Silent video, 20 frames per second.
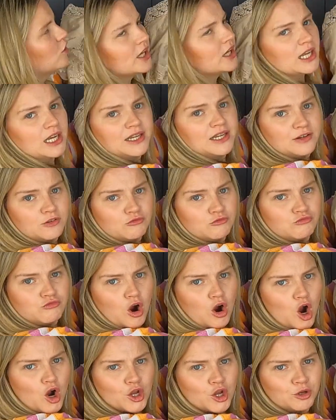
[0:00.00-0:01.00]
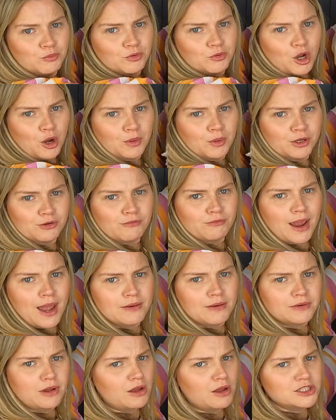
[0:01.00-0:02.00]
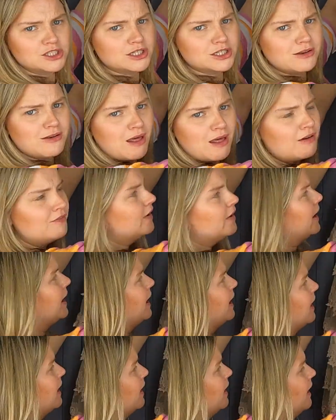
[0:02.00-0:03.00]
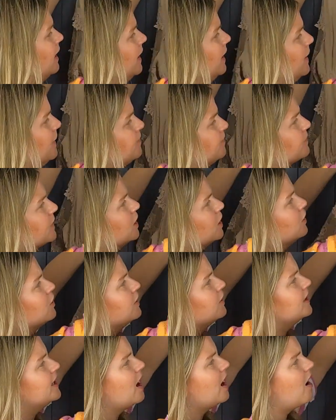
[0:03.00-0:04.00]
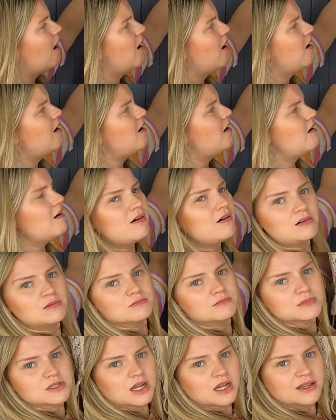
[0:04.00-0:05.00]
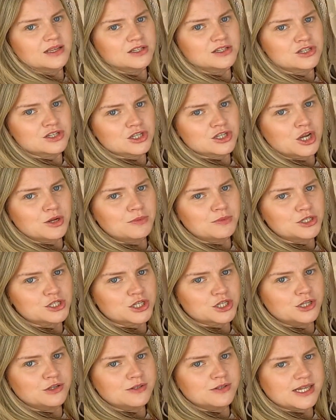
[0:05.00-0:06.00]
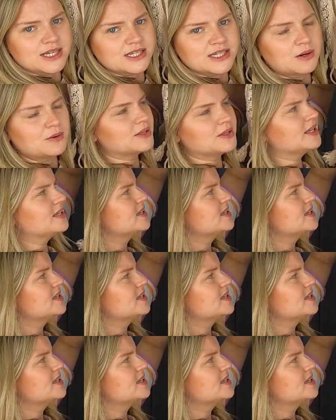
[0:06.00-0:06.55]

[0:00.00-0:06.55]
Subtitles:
got like a little rope going around. I just love it. Look at the arms. Like, there's so much cute detail in